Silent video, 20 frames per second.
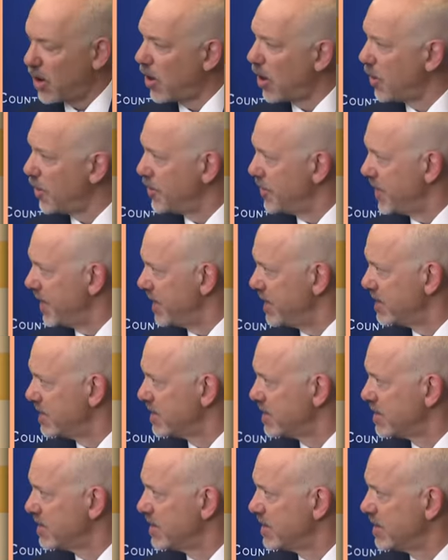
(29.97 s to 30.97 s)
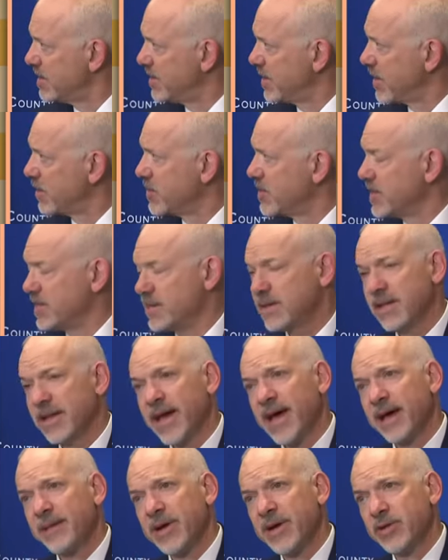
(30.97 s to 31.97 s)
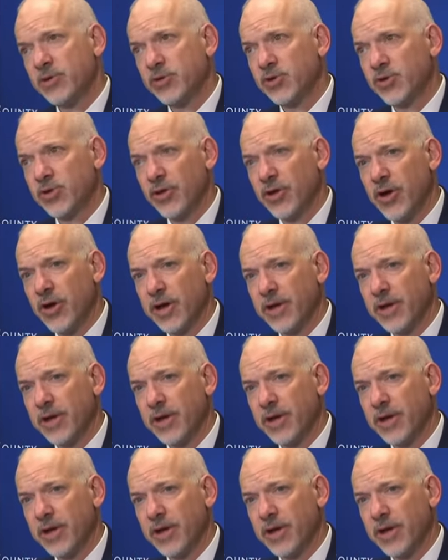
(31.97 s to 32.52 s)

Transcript: are things mean. That are disallowed by Georgia law.